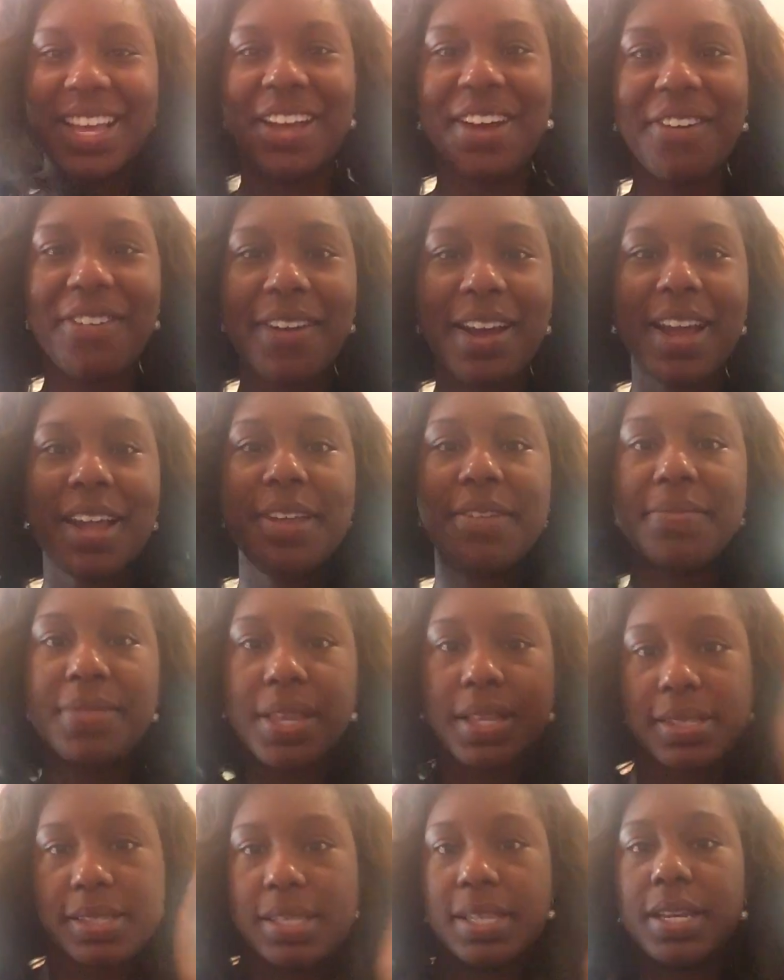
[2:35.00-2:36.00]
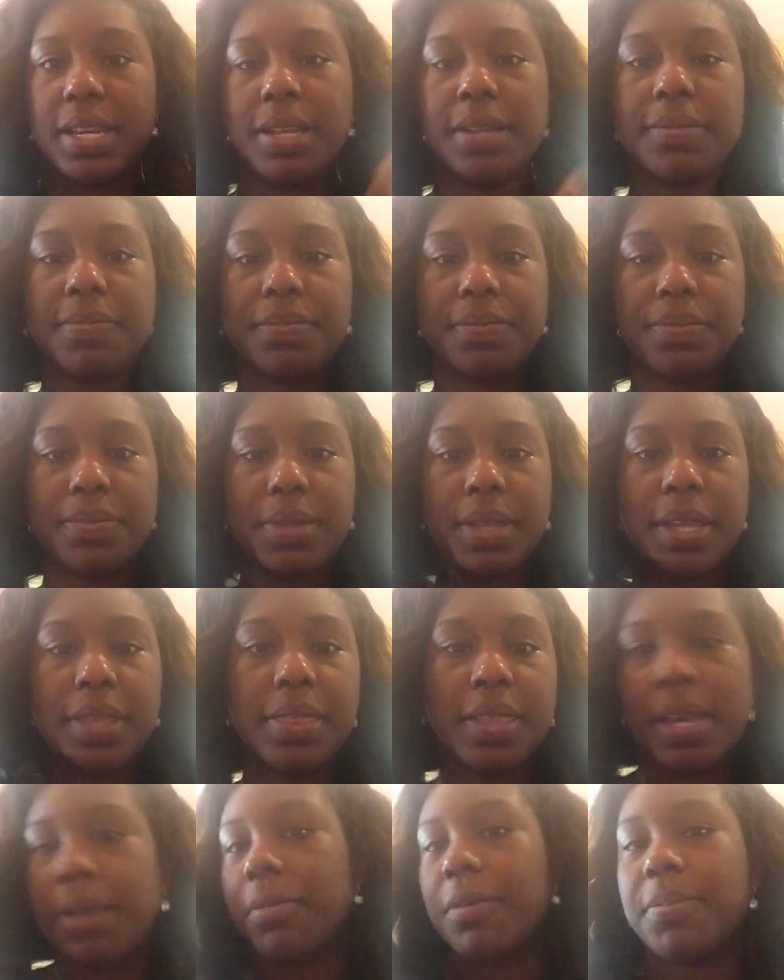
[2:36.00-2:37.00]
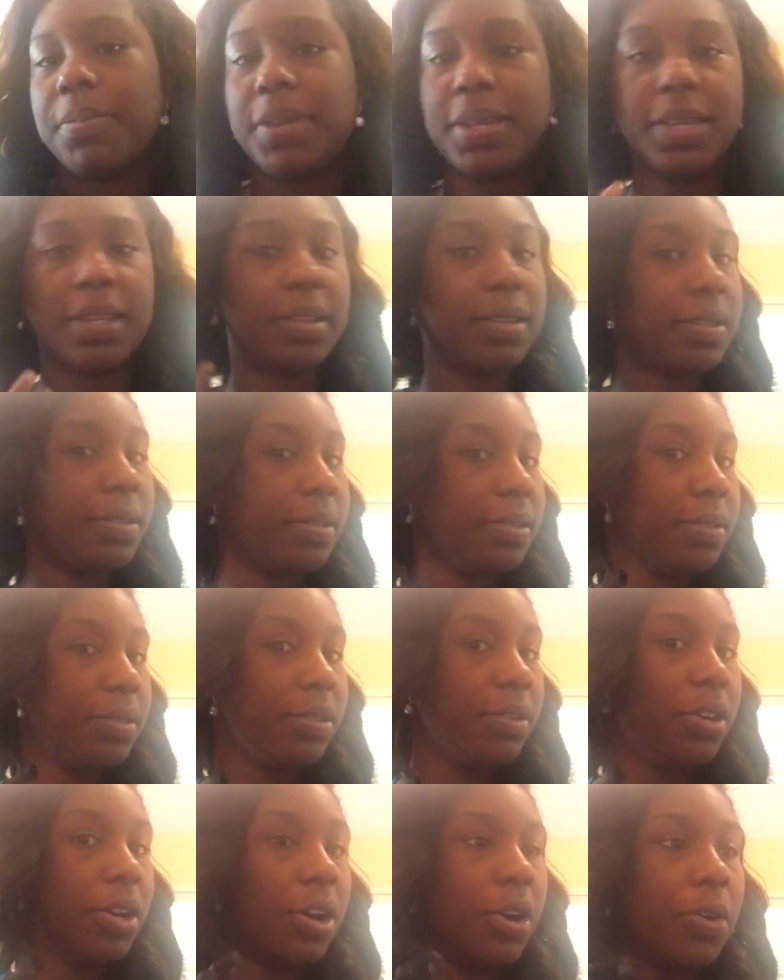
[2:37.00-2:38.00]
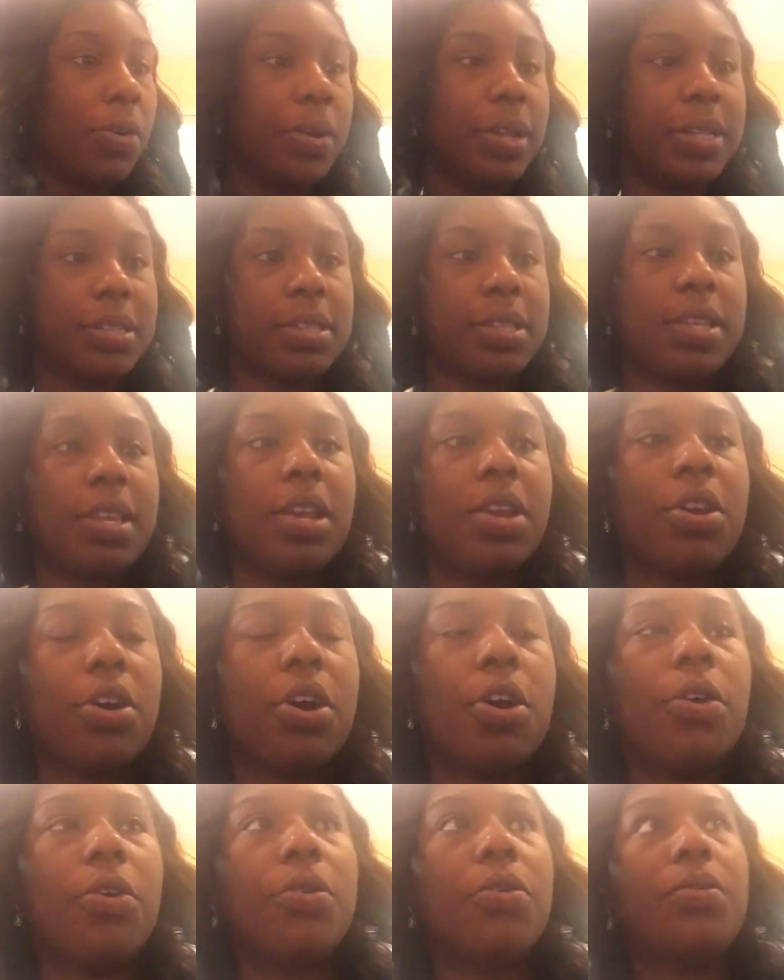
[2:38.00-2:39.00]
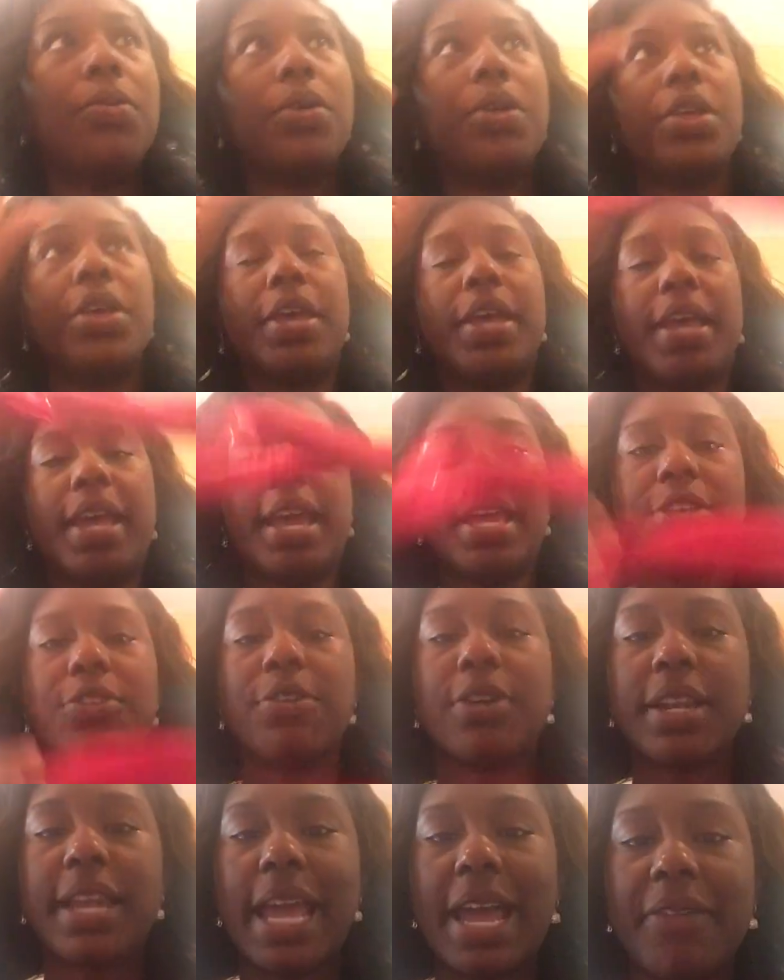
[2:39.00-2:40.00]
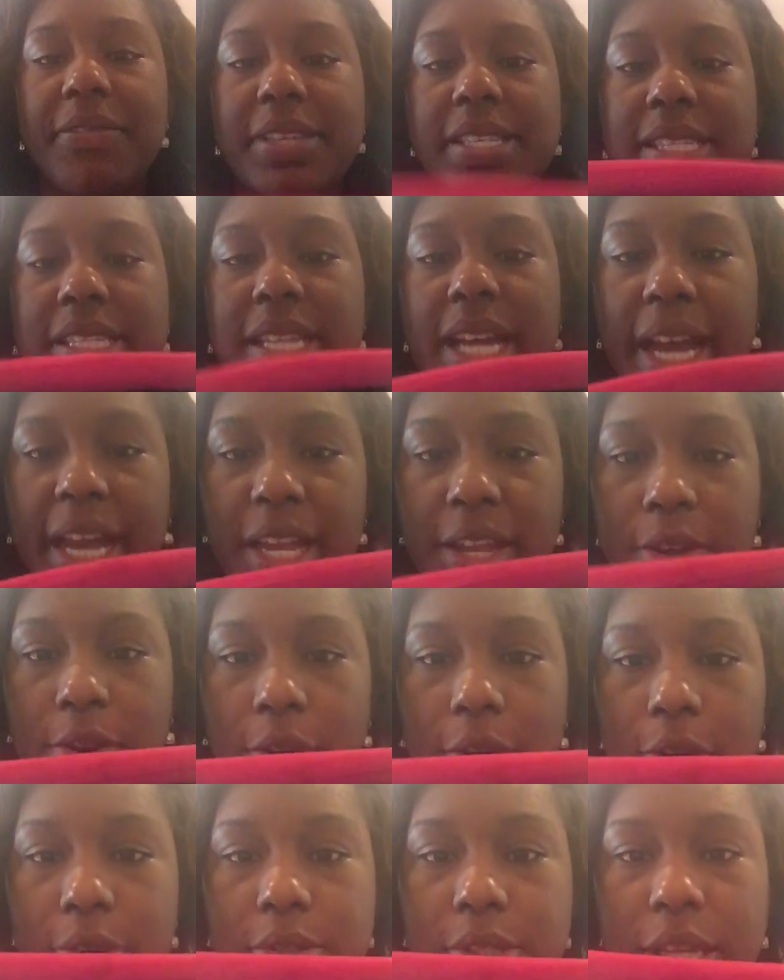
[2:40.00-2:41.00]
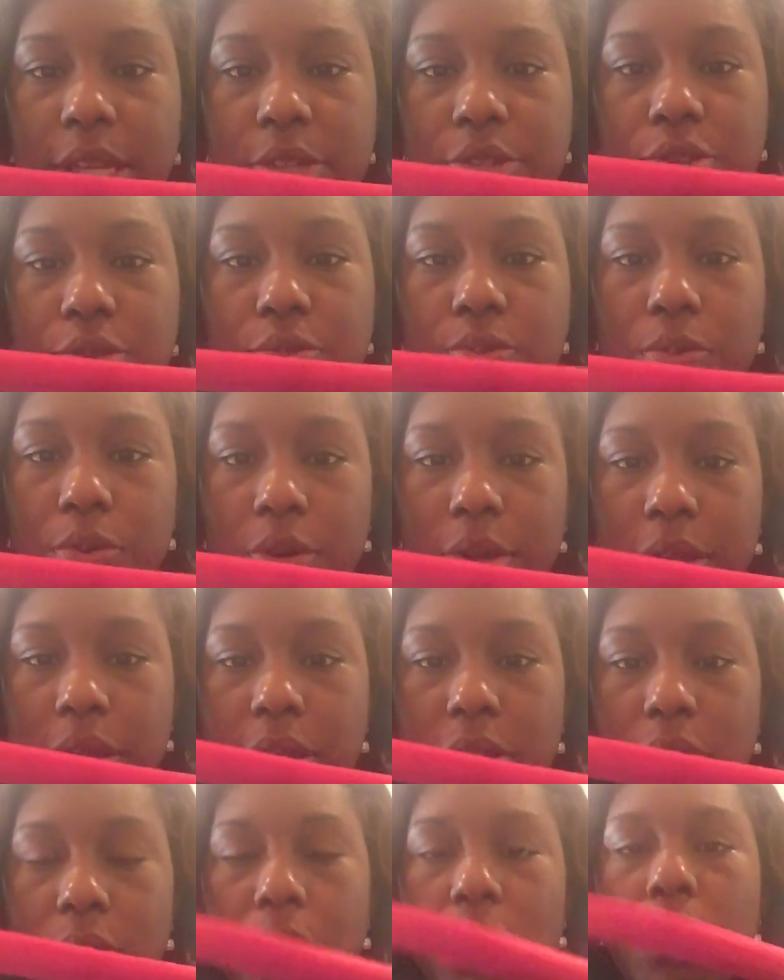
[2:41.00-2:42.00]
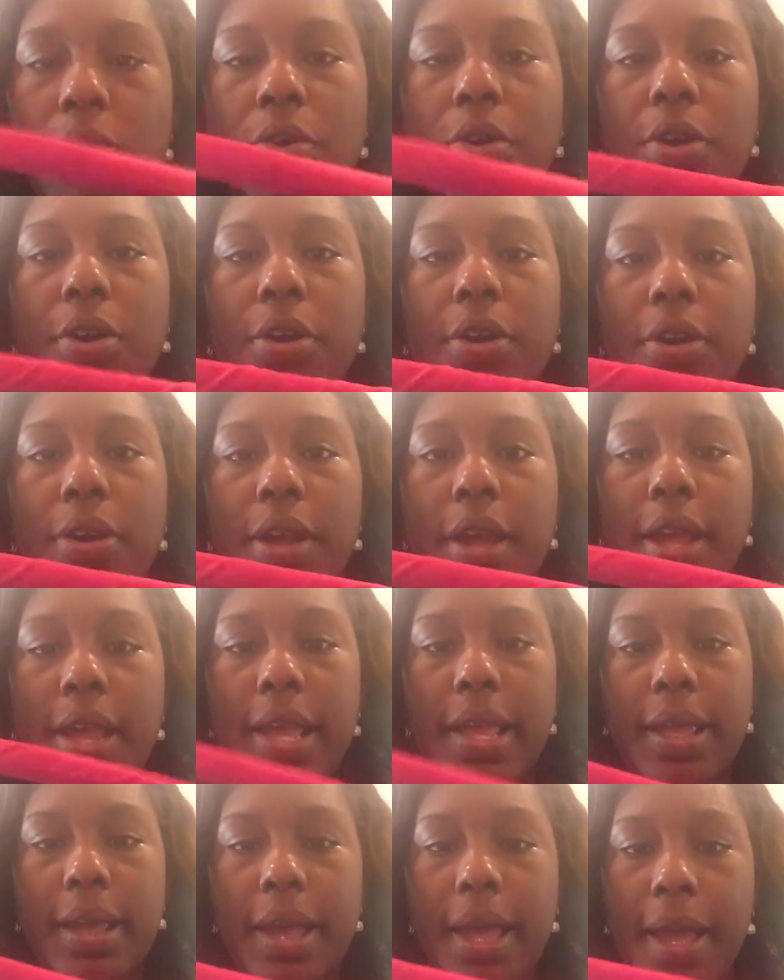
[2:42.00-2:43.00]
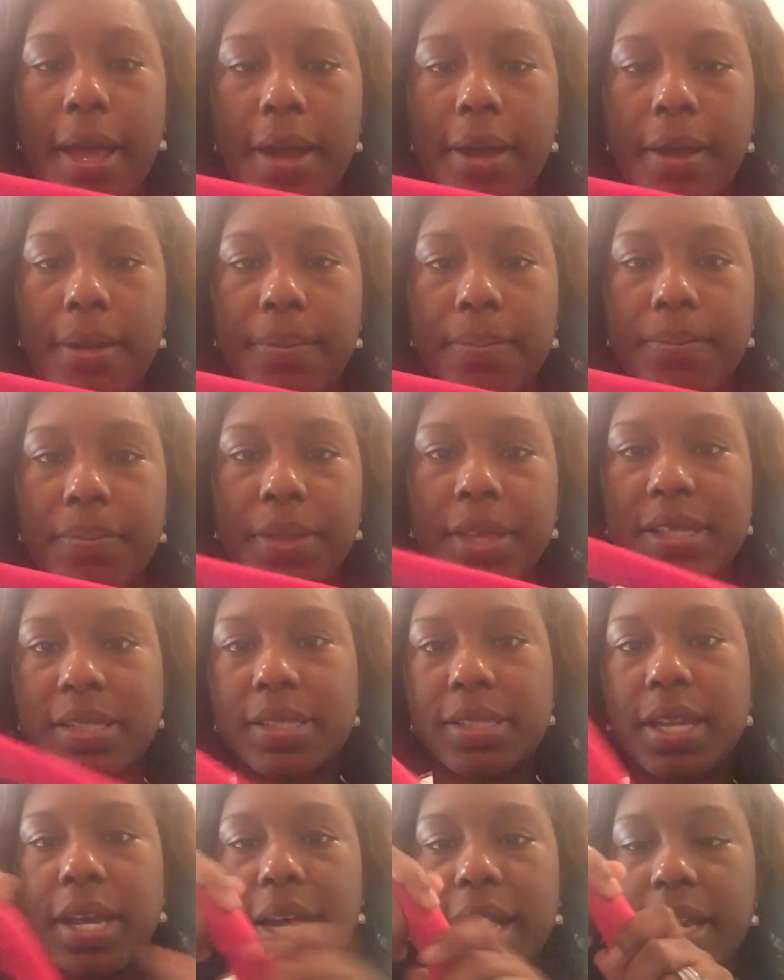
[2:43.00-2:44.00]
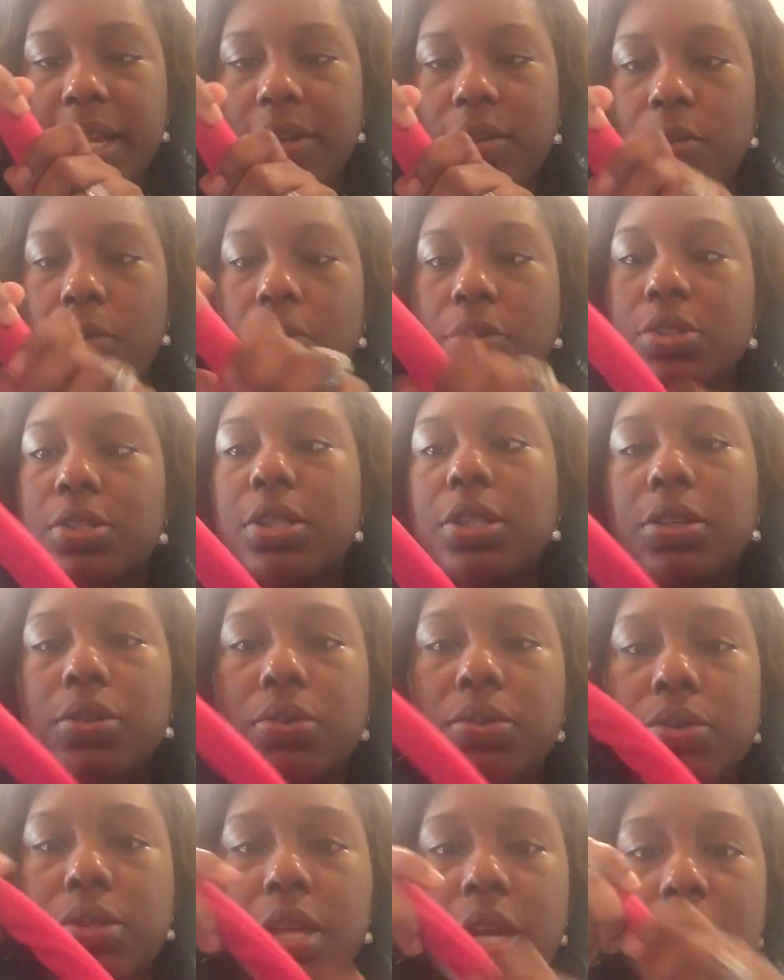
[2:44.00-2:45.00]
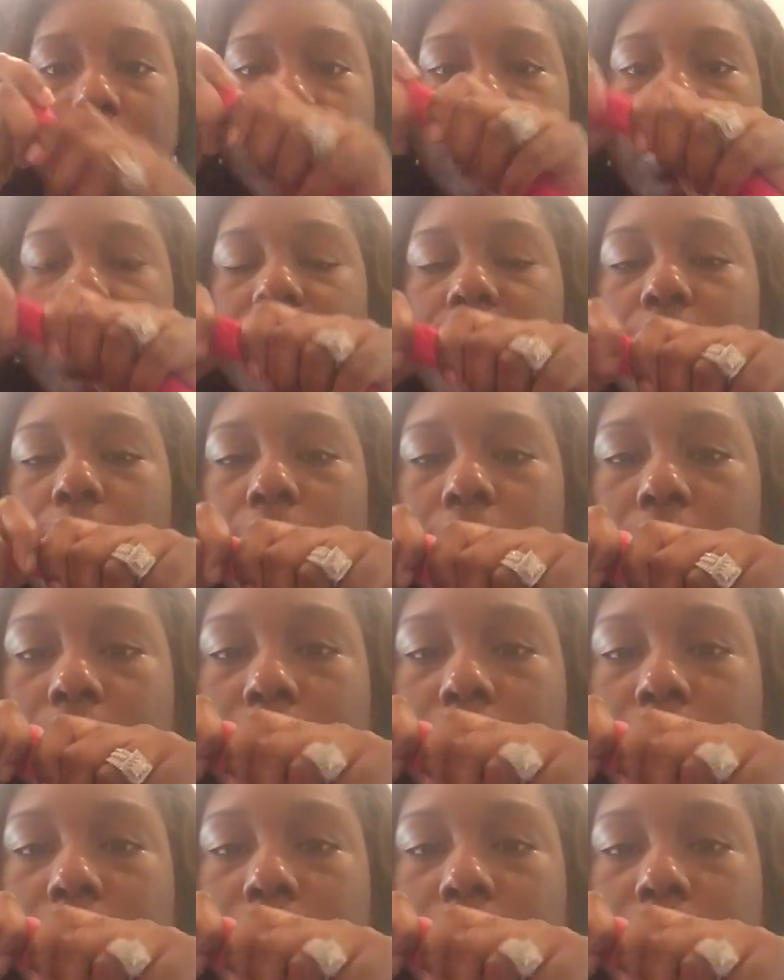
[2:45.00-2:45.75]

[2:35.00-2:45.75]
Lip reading: All right, that's it. And that would be, you know, it can go. You can have as tight curls as you want, or as tight or as loose. So if you want